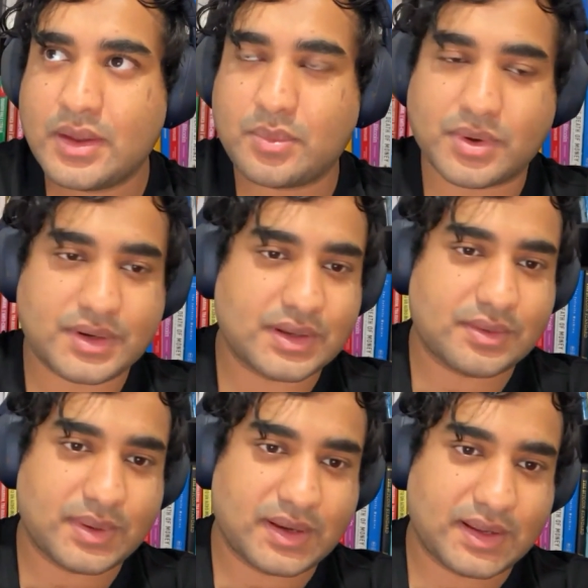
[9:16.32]
what a
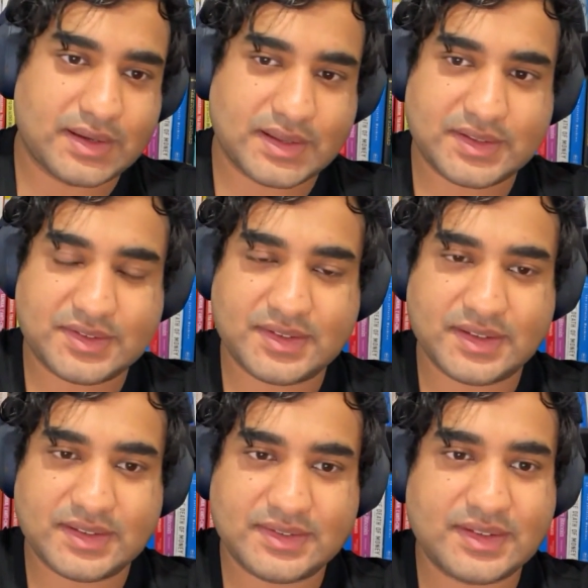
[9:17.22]
relay does
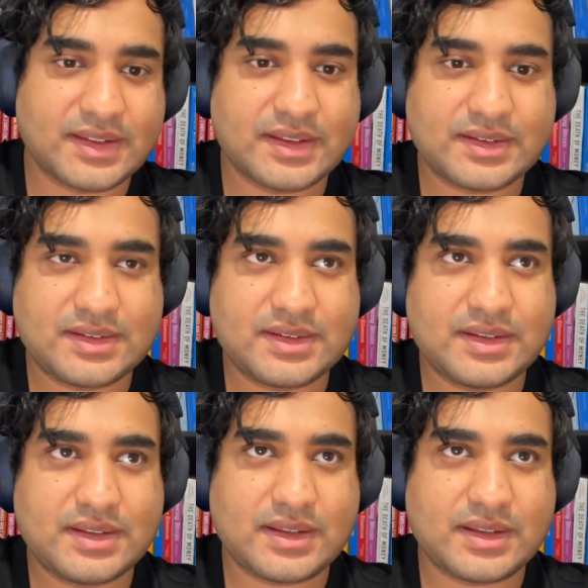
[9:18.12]
is it